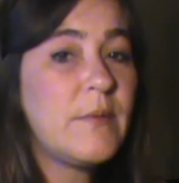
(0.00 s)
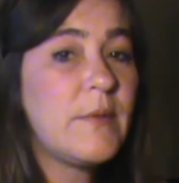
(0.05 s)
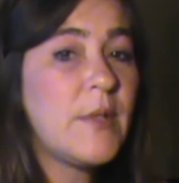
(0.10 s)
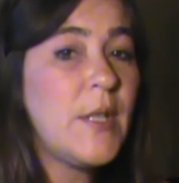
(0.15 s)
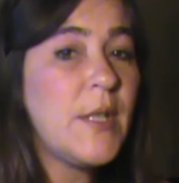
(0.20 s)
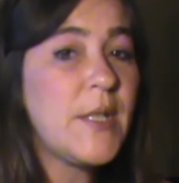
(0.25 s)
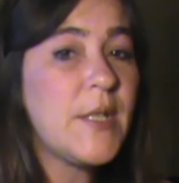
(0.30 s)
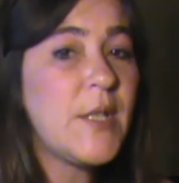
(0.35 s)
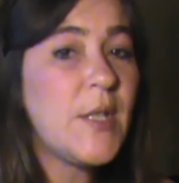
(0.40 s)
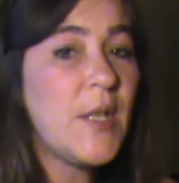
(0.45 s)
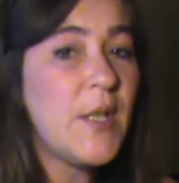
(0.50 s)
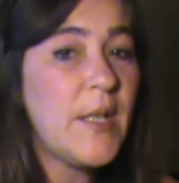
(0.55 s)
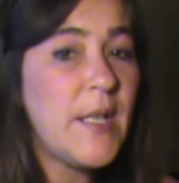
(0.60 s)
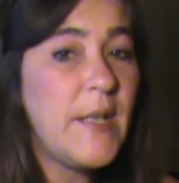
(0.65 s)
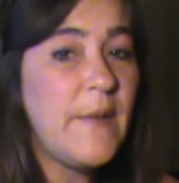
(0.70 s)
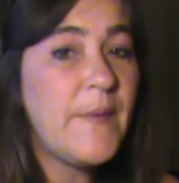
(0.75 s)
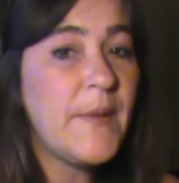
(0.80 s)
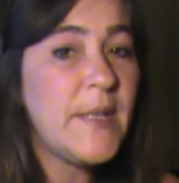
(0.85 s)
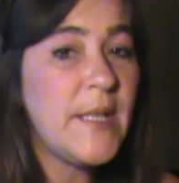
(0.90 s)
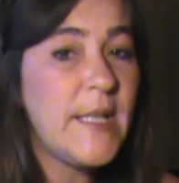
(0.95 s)
cook a
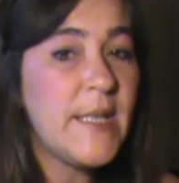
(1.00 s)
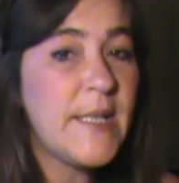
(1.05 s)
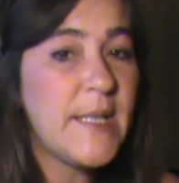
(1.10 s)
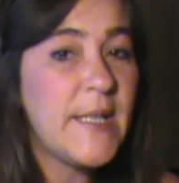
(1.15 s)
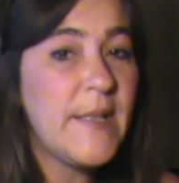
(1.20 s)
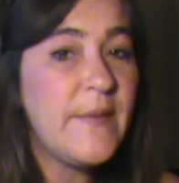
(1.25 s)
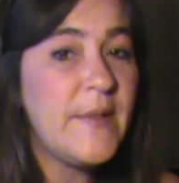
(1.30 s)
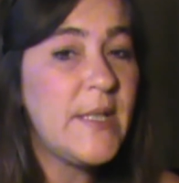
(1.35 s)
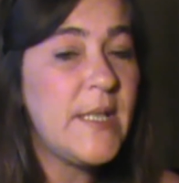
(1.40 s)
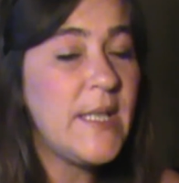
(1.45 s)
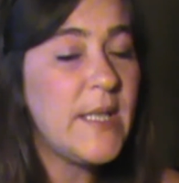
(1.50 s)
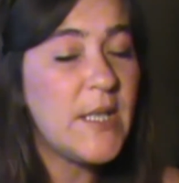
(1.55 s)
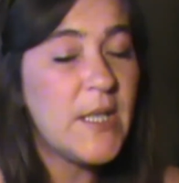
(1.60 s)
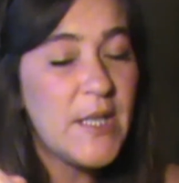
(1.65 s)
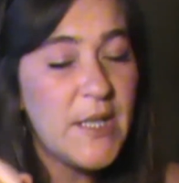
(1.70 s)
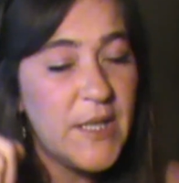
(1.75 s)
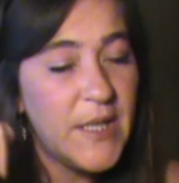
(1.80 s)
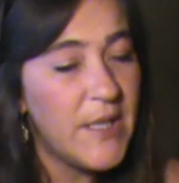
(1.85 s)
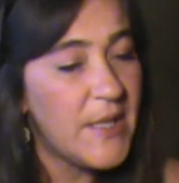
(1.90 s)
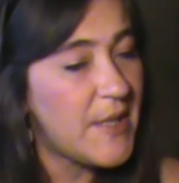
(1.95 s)
turkey for Thanksgiving dinner
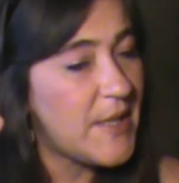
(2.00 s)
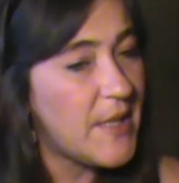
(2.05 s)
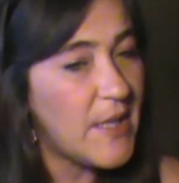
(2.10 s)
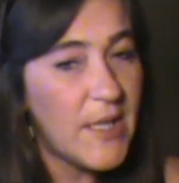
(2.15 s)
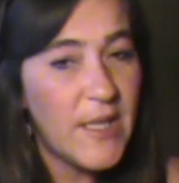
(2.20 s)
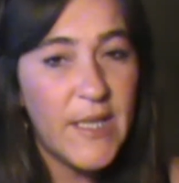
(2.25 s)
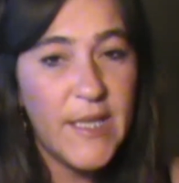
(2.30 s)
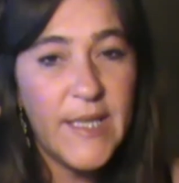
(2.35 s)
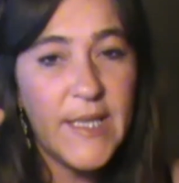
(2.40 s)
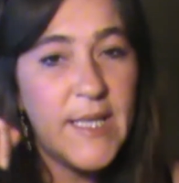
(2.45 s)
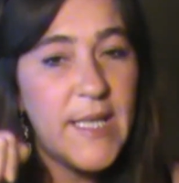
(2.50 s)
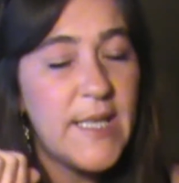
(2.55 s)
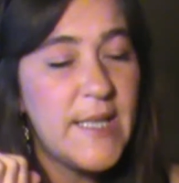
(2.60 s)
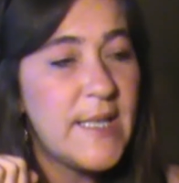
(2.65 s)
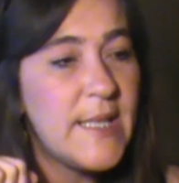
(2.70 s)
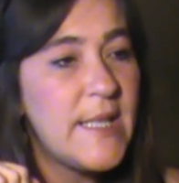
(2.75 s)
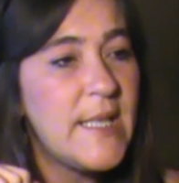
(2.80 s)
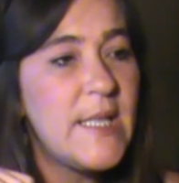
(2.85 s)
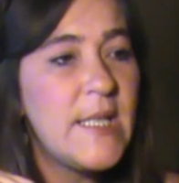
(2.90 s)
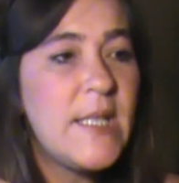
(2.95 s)
and you start
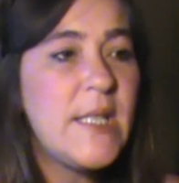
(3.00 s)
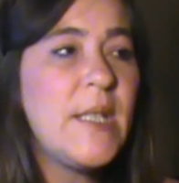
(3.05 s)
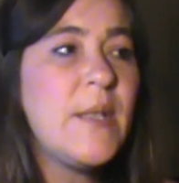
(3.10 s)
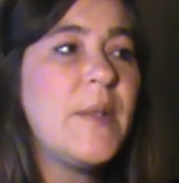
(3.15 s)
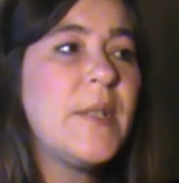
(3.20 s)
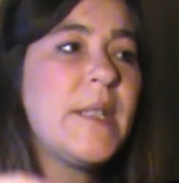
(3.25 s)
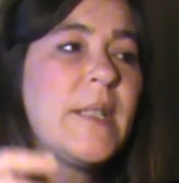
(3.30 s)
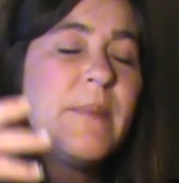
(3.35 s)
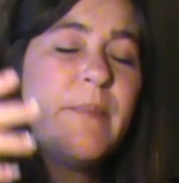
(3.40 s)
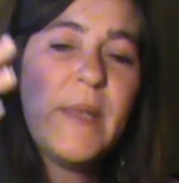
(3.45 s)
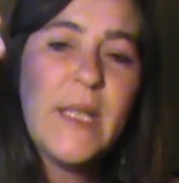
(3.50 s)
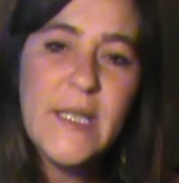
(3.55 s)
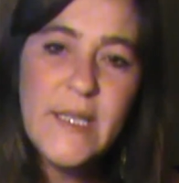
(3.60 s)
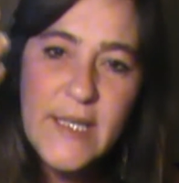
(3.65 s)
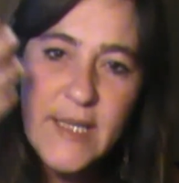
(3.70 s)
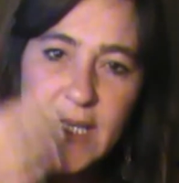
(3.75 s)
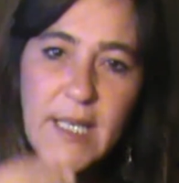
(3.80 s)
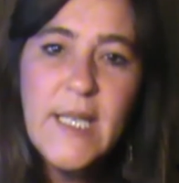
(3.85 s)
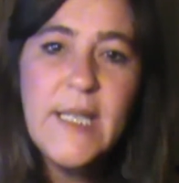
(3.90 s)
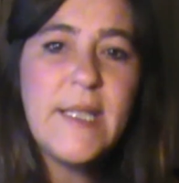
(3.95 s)
slicing into it, the meat
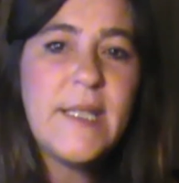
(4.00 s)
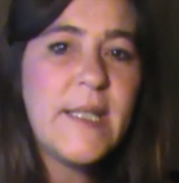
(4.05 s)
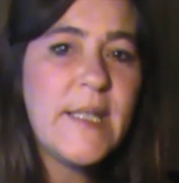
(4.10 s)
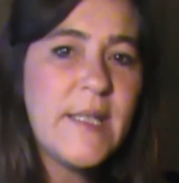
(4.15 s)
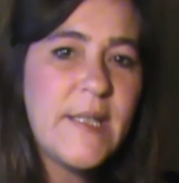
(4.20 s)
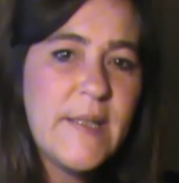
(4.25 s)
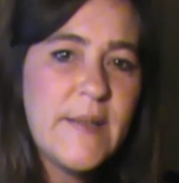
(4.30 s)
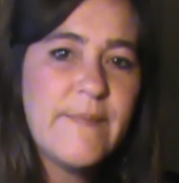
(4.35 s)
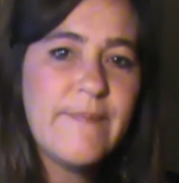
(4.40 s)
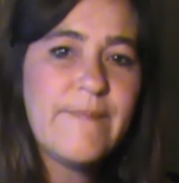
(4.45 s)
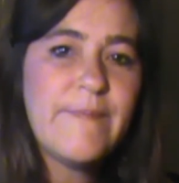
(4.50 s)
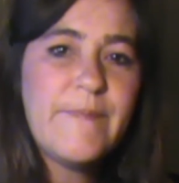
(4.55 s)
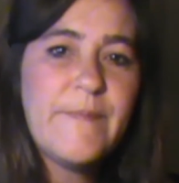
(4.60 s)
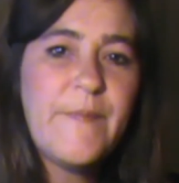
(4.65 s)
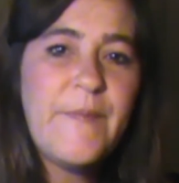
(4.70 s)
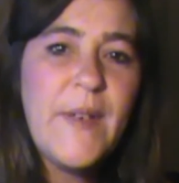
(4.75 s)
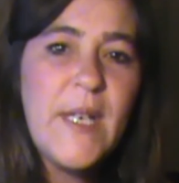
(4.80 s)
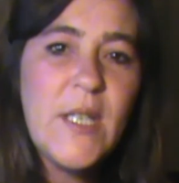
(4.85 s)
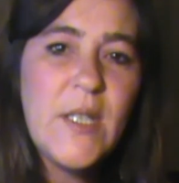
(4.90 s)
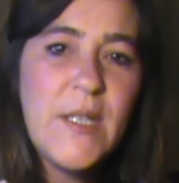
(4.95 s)
slices
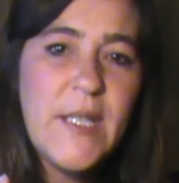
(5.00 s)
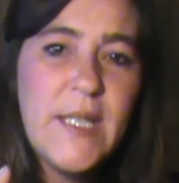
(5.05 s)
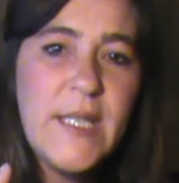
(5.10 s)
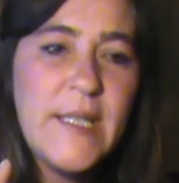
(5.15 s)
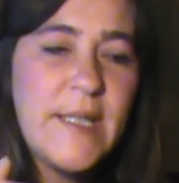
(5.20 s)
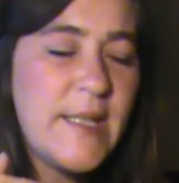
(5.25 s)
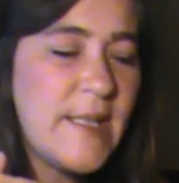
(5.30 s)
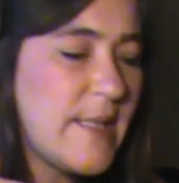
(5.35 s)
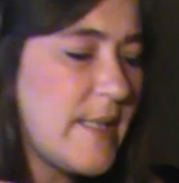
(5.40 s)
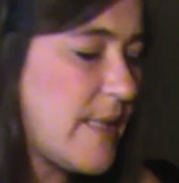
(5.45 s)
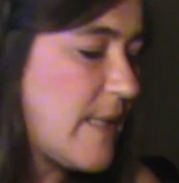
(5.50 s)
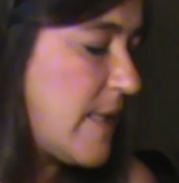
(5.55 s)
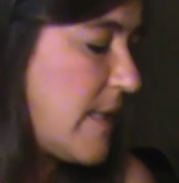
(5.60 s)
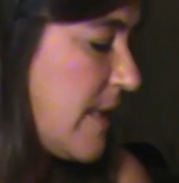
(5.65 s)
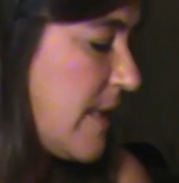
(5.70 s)
fairly easily.